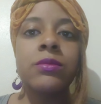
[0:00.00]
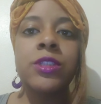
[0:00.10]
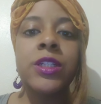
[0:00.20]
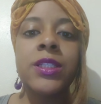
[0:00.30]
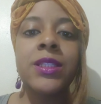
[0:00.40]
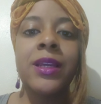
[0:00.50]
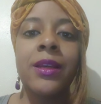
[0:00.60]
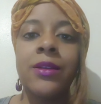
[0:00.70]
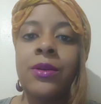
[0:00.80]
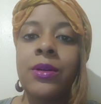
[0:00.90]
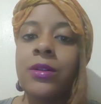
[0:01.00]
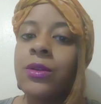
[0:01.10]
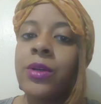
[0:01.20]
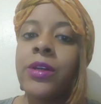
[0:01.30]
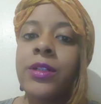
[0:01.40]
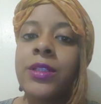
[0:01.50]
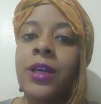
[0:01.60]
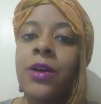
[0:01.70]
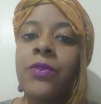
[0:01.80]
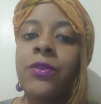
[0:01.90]
just thinking you can do it
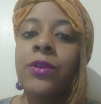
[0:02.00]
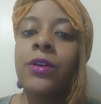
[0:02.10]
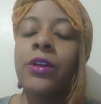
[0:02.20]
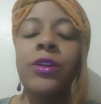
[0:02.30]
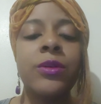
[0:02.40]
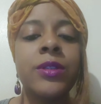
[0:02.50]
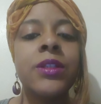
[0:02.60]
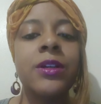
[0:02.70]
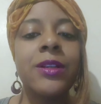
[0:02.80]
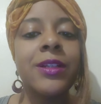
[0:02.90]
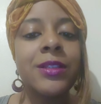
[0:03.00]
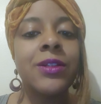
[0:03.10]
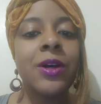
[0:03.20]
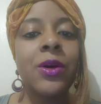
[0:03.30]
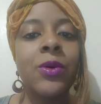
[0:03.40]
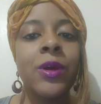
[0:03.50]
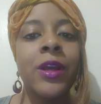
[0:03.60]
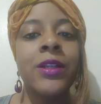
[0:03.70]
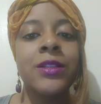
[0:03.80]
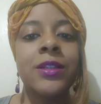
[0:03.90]
yourself, you still need to go
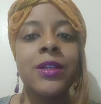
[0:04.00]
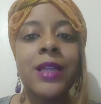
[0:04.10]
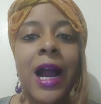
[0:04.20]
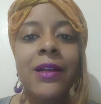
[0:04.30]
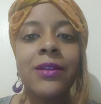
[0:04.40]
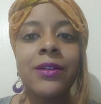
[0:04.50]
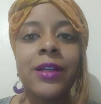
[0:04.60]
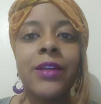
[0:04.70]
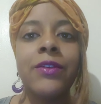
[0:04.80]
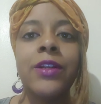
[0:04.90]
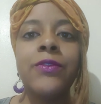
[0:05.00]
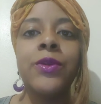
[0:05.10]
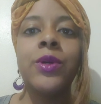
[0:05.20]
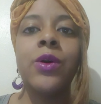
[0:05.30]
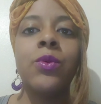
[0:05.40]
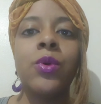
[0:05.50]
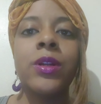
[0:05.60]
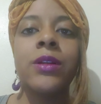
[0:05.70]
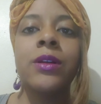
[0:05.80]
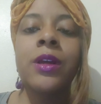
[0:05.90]
to the doctor. Even if you don't want
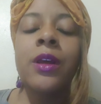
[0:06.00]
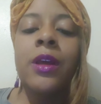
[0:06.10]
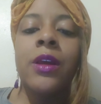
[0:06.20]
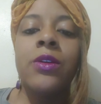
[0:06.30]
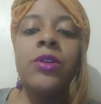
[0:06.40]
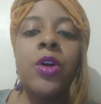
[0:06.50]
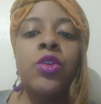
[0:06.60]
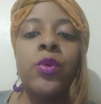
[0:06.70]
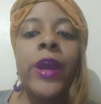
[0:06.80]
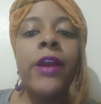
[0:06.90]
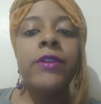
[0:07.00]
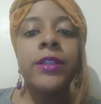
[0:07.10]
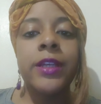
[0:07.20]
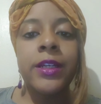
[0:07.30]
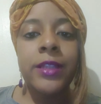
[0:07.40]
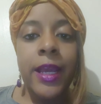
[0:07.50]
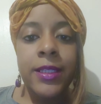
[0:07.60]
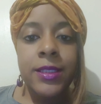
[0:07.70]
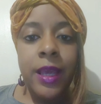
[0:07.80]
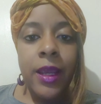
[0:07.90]
to, you know, do everything they
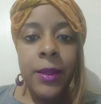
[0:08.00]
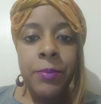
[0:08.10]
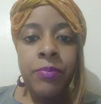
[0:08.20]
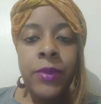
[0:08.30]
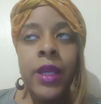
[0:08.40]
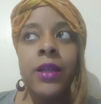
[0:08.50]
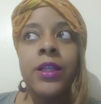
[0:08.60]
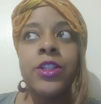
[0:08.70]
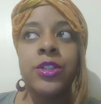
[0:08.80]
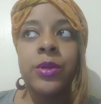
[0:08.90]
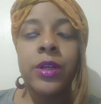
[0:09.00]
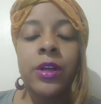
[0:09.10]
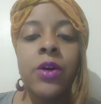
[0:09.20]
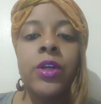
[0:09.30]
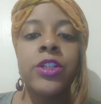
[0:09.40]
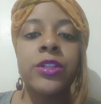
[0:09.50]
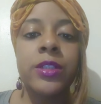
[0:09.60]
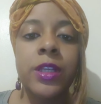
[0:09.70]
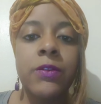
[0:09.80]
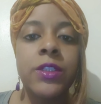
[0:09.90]
say, at least you can go get
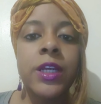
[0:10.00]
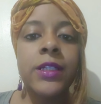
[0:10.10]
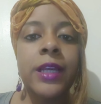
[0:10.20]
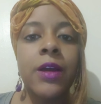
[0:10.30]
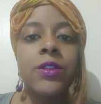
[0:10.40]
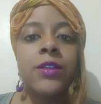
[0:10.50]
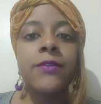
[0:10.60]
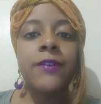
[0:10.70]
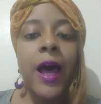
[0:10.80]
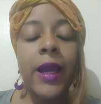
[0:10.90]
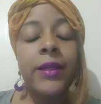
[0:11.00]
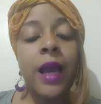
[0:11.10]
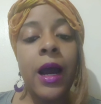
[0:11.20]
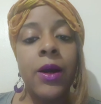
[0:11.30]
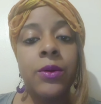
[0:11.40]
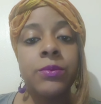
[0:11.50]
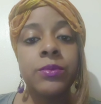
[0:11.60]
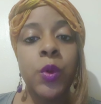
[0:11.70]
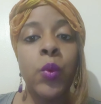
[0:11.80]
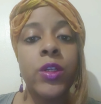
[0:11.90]
yourself checked out to find out
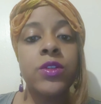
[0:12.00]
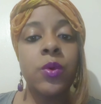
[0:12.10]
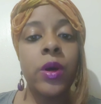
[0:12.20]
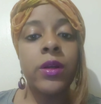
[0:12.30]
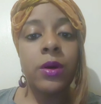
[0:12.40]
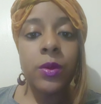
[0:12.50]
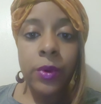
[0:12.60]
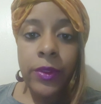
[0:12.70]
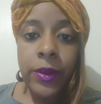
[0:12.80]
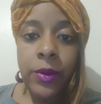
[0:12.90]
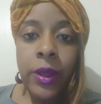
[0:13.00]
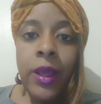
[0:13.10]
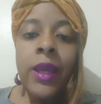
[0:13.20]
what's going on with you,